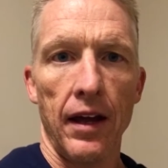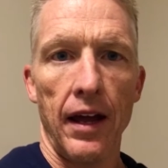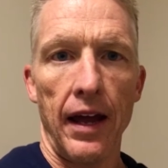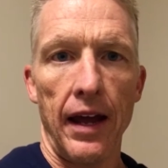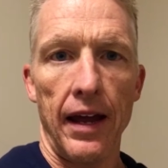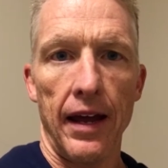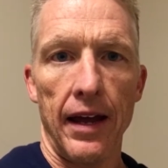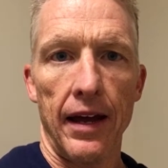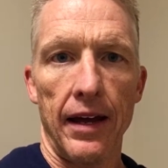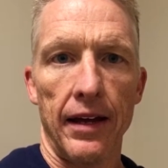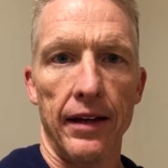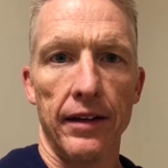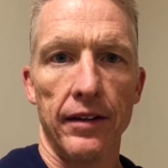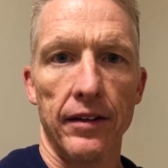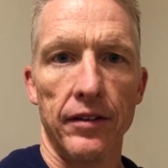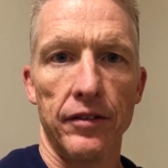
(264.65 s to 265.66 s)

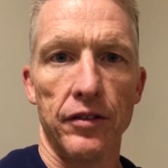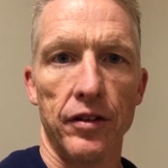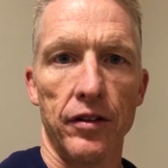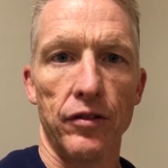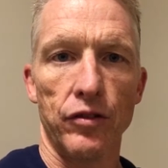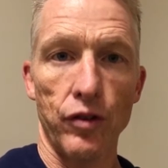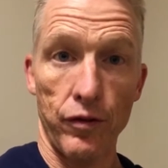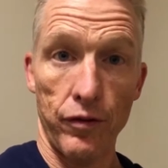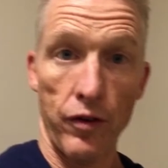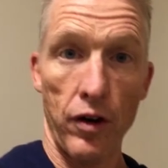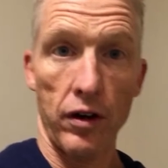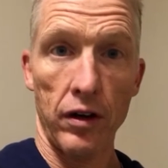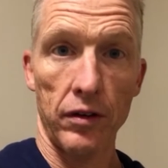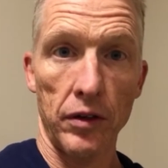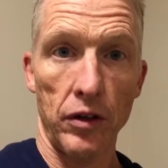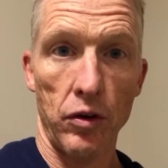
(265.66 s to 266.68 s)
And so
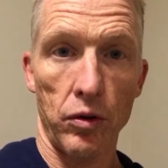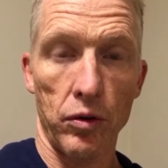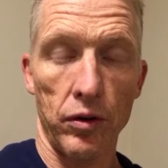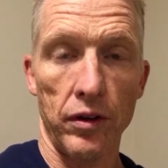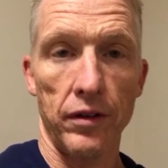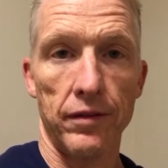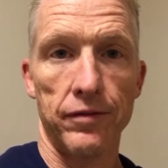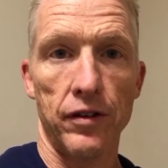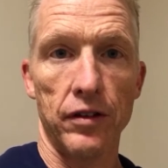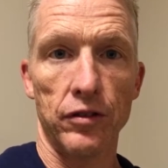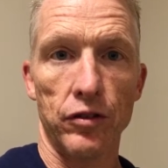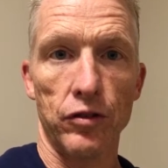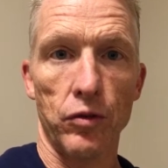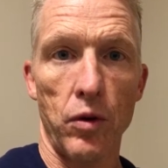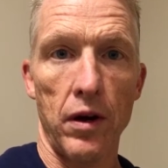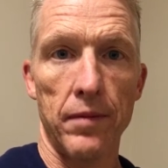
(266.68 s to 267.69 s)
far I recorded a front
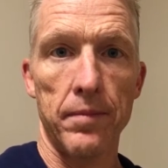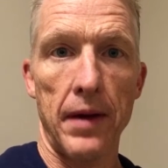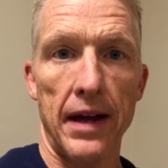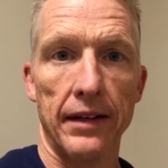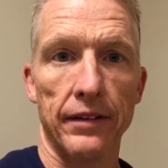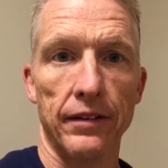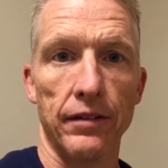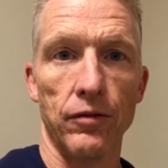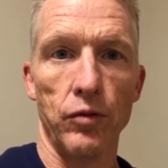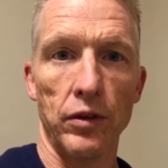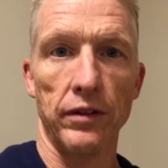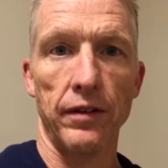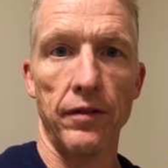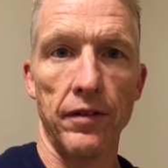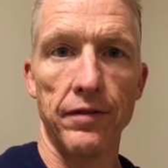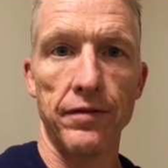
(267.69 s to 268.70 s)
squat max of
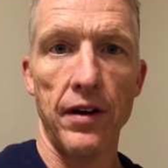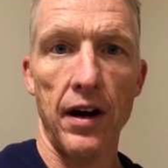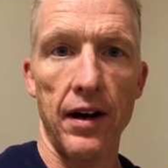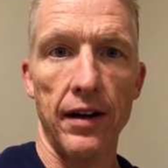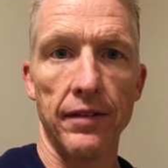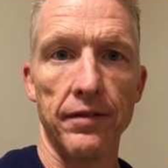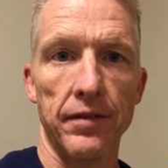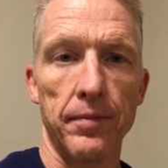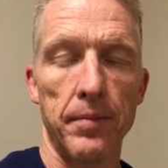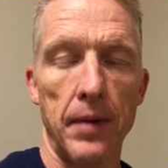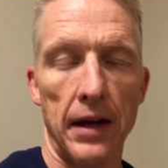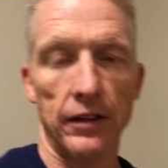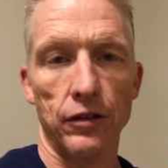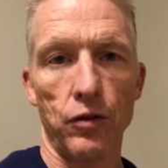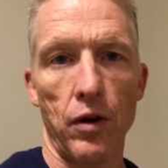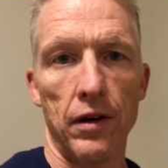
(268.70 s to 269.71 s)
175,
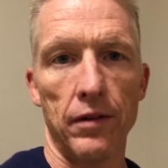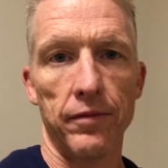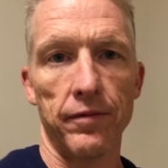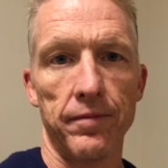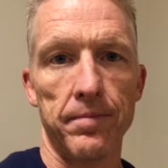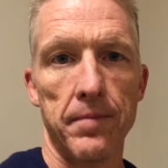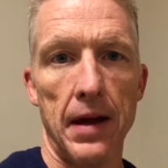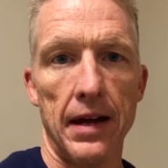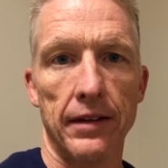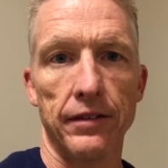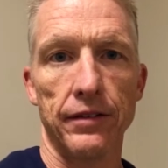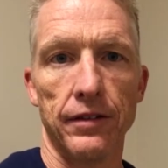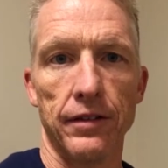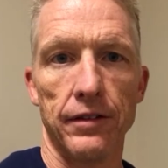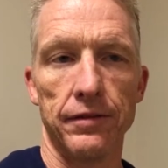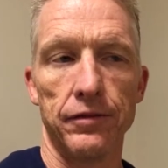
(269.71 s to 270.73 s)
back squat max
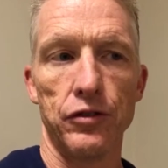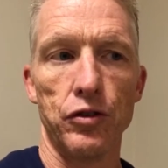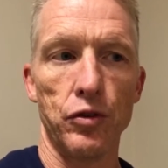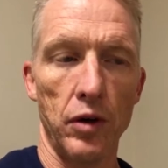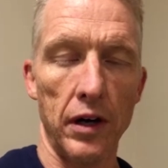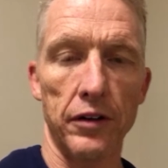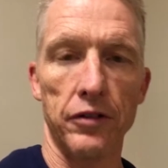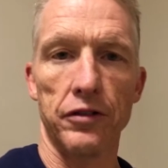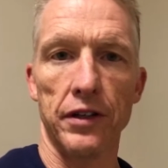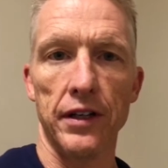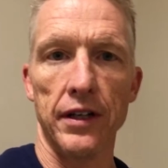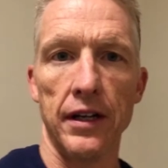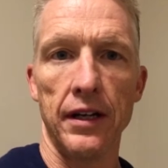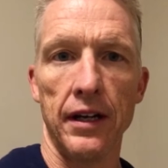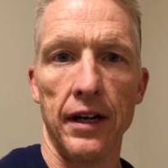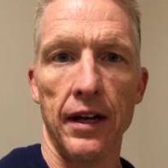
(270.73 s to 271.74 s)
of
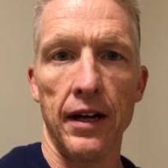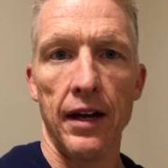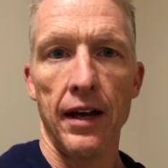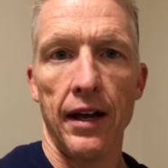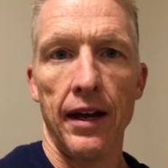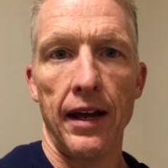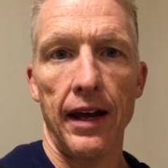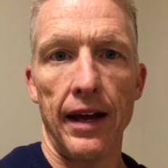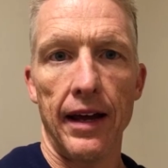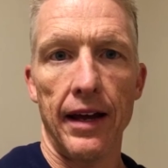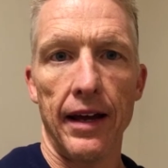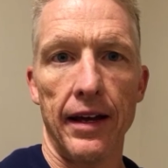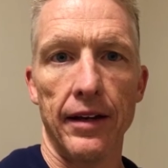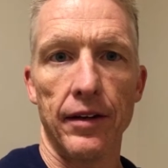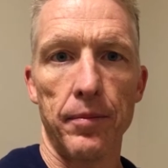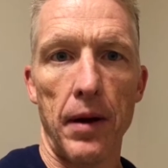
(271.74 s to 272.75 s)
200,
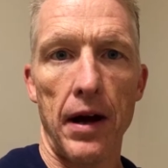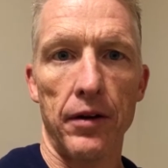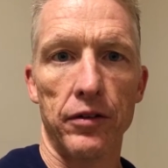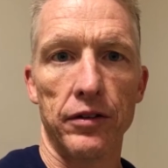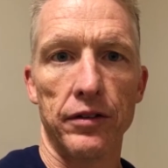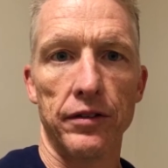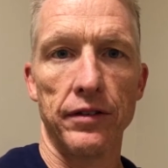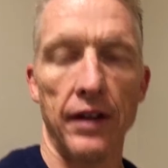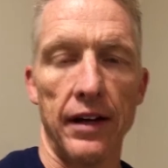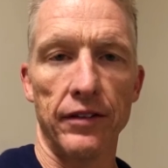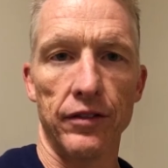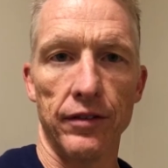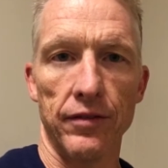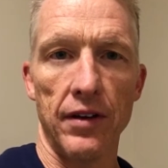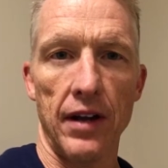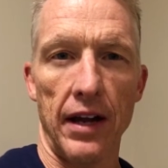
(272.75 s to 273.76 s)
and a power snatch
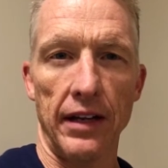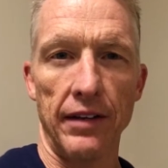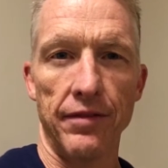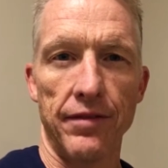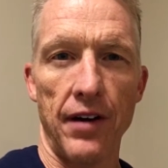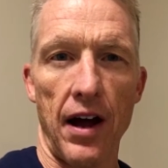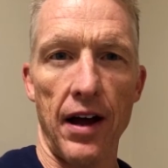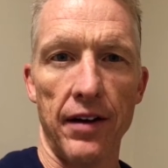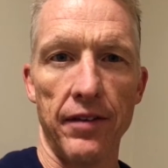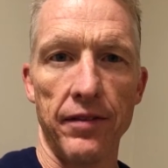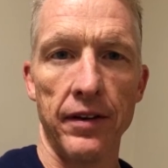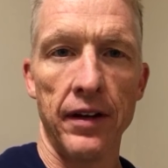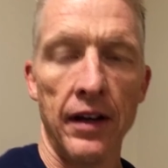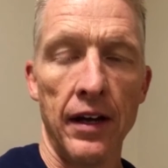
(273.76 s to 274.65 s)
of 95.